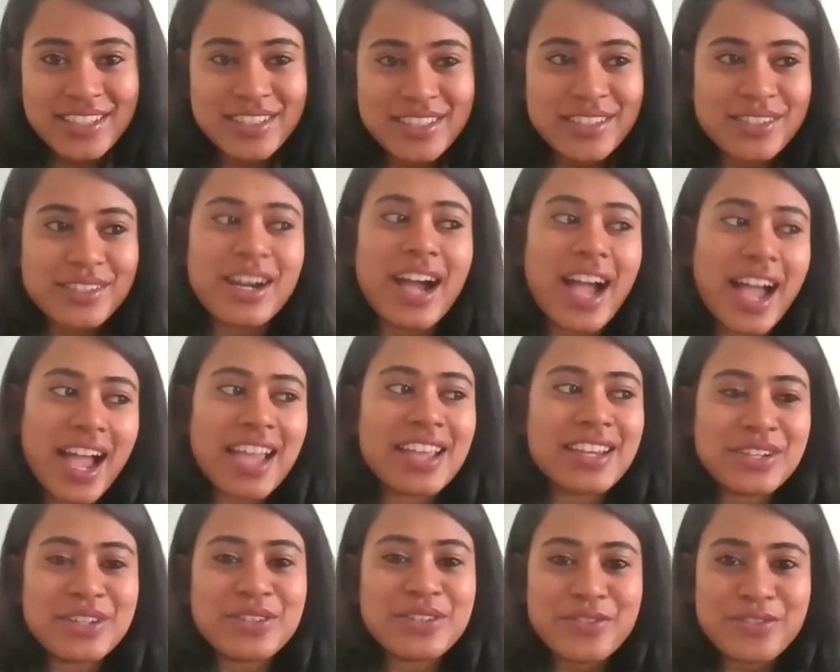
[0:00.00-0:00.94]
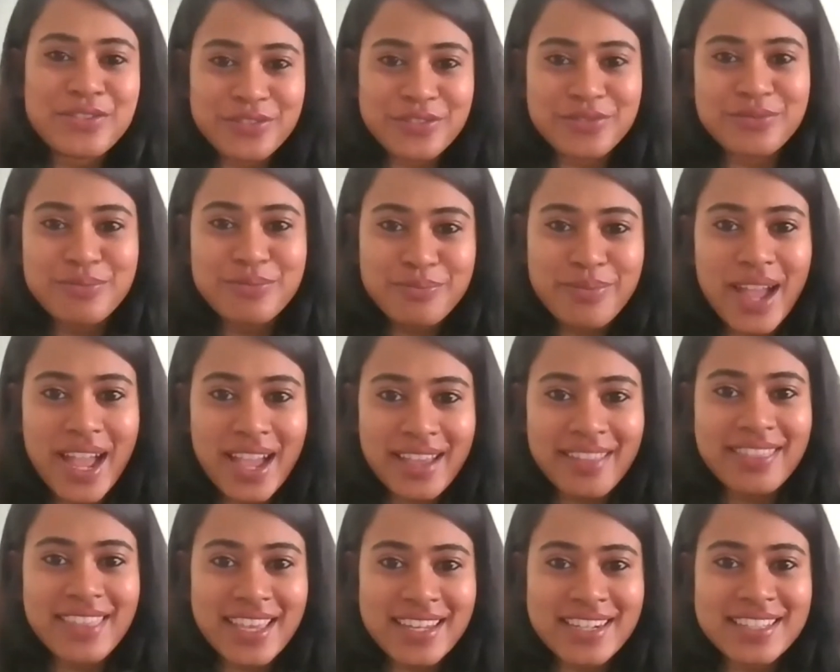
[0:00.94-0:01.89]
So I knew back
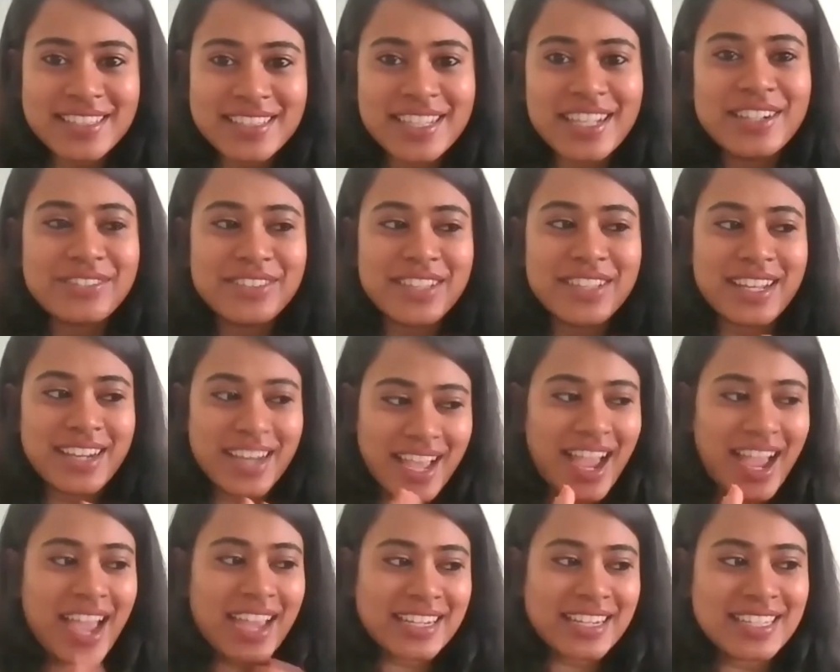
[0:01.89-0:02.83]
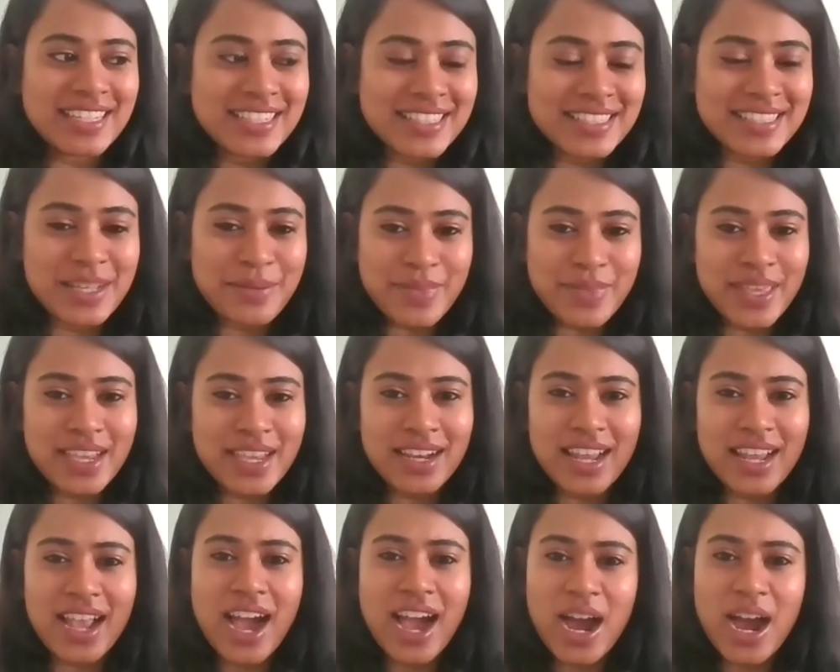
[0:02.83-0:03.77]
then itself that I needed something
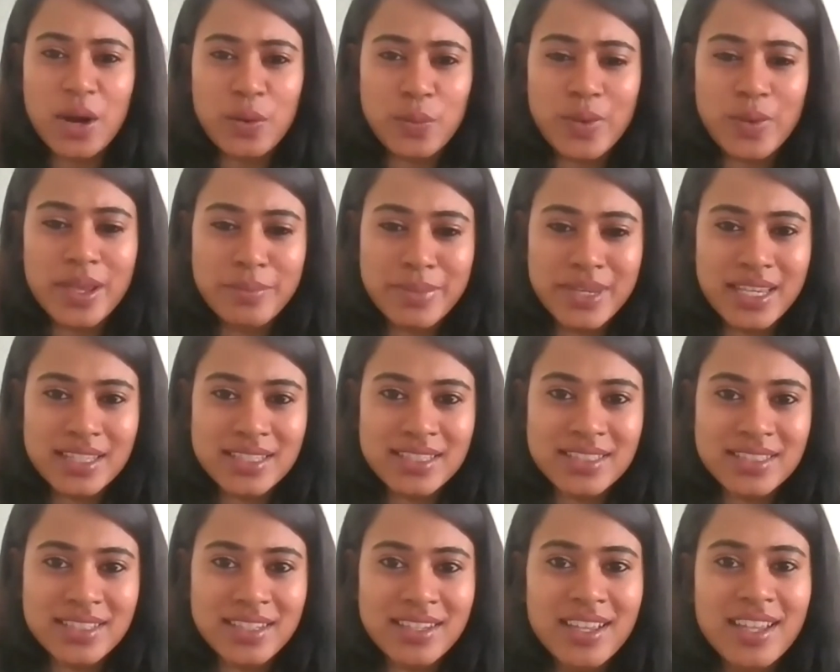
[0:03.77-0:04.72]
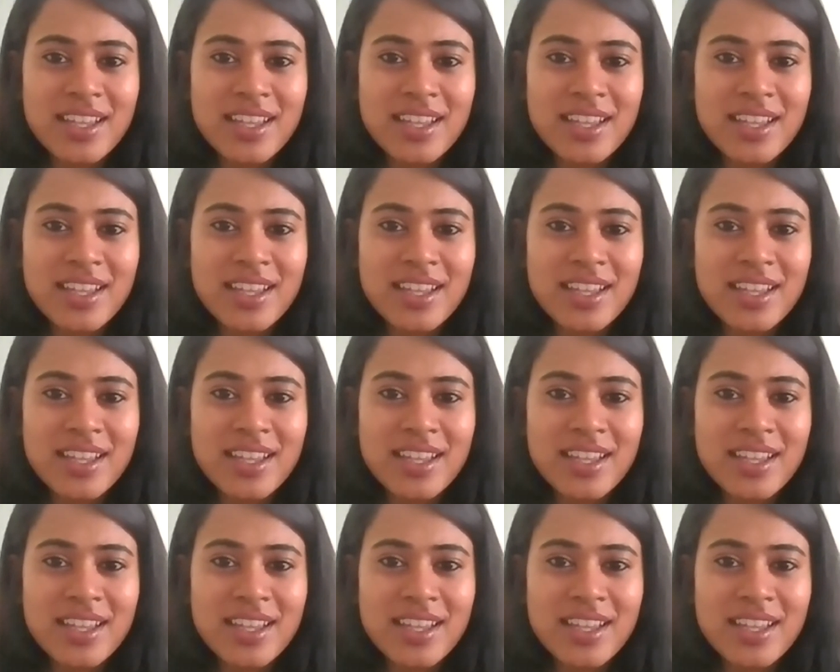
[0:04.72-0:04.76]
like hardware based.